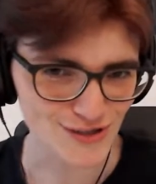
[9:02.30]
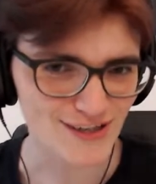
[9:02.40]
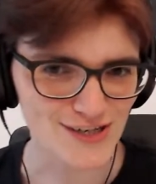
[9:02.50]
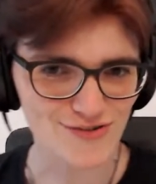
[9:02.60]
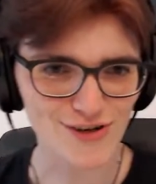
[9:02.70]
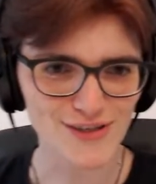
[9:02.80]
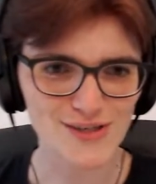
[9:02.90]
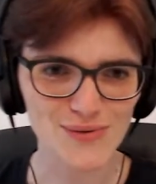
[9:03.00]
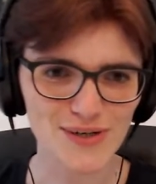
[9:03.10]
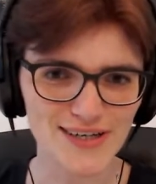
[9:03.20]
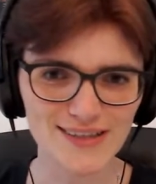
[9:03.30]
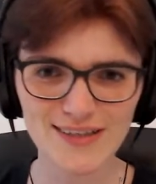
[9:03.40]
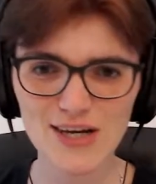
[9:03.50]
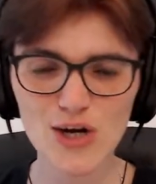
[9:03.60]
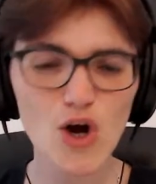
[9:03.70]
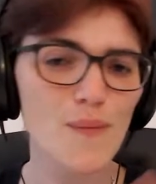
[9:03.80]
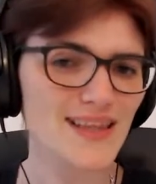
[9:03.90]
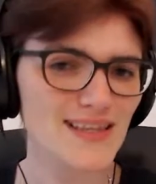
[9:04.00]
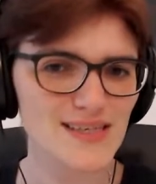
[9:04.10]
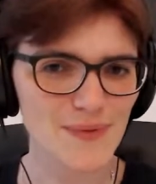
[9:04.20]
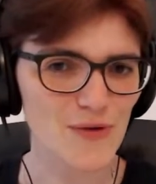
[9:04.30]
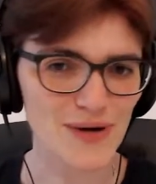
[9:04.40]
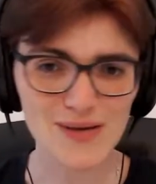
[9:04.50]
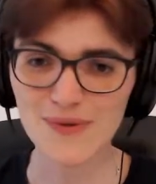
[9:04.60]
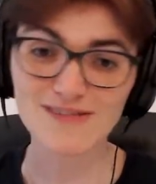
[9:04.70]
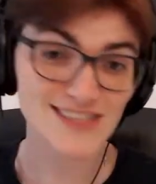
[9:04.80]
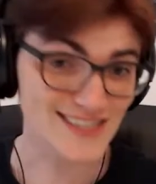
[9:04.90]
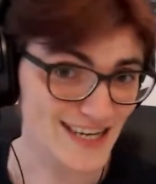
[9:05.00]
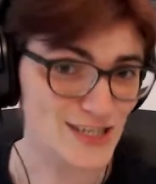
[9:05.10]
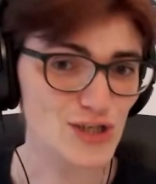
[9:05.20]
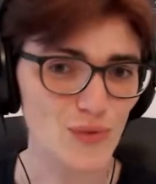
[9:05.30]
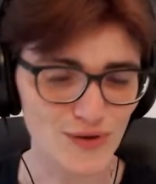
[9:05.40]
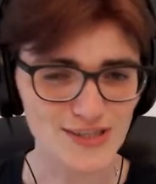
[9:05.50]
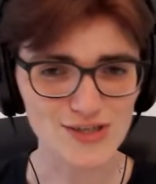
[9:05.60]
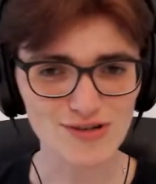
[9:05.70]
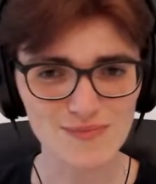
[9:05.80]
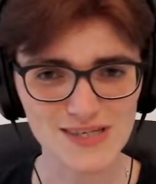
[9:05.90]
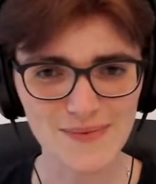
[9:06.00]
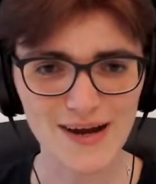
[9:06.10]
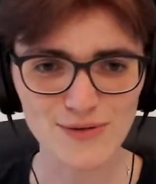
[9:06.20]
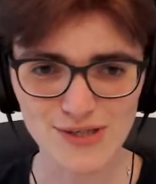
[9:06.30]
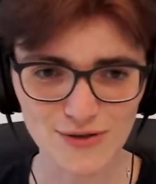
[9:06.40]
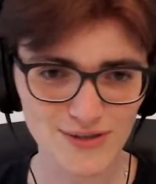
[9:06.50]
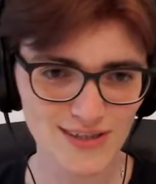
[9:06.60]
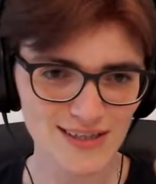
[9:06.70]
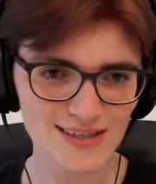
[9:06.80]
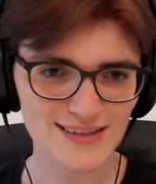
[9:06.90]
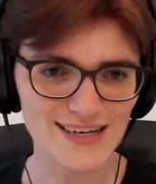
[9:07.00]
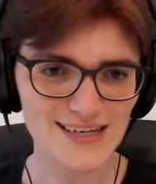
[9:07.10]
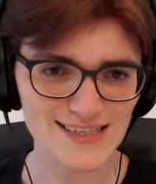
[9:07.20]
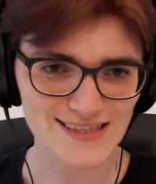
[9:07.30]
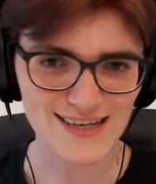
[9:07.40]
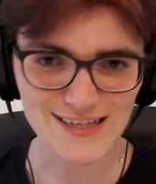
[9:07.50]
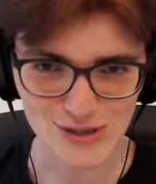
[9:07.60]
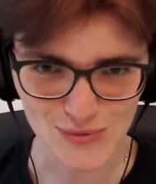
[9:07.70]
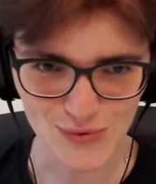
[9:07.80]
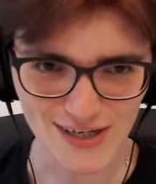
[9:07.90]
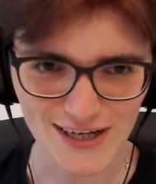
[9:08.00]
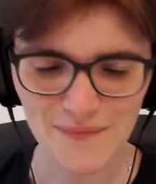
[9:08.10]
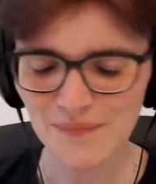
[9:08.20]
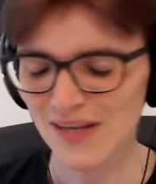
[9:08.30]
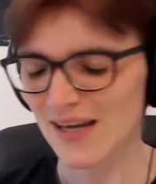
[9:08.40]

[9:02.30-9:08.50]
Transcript: tolerate trolls or comments about my appearance, because that is not what this stream is about. So that is your warning.